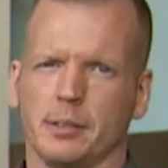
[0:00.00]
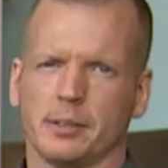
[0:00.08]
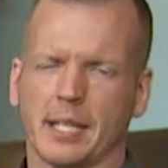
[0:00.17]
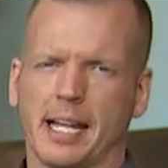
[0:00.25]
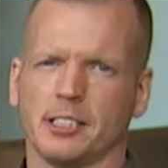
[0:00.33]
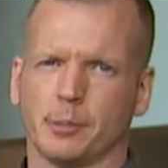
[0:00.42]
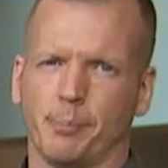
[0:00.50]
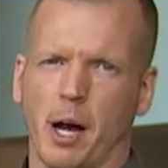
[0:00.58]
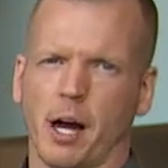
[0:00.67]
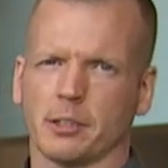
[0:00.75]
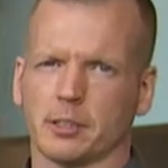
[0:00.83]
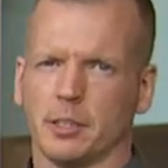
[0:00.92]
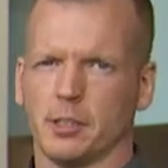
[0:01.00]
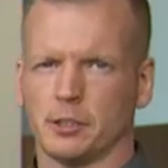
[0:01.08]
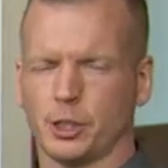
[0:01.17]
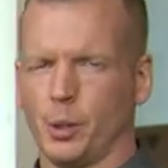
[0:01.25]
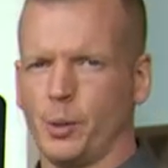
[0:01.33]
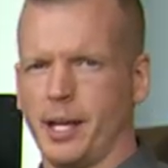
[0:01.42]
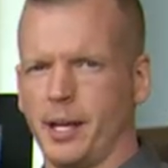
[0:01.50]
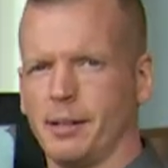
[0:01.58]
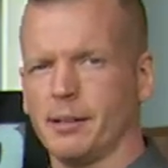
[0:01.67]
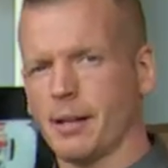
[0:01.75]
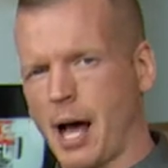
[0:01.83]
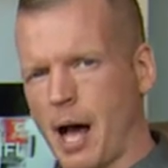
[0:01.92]
Saints-Bucs. Tune in.
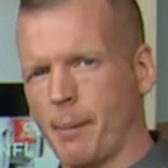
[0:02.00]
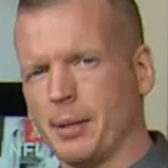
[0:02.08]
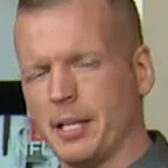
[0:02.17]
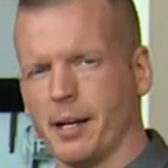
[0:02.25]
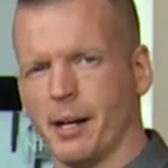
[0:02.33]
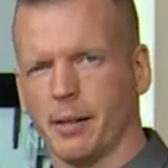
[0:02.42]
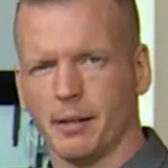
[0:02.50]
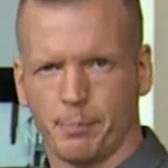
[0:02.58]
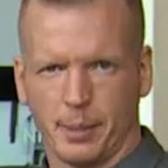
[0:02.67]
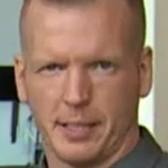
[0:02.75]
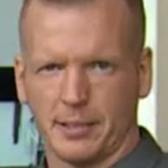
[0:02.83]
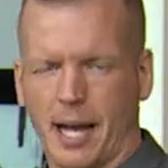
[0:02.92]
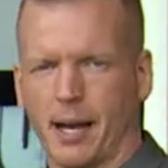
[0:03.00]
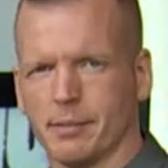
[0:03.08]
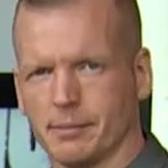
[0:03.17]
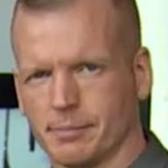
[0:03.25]
I'll be there. Peace out.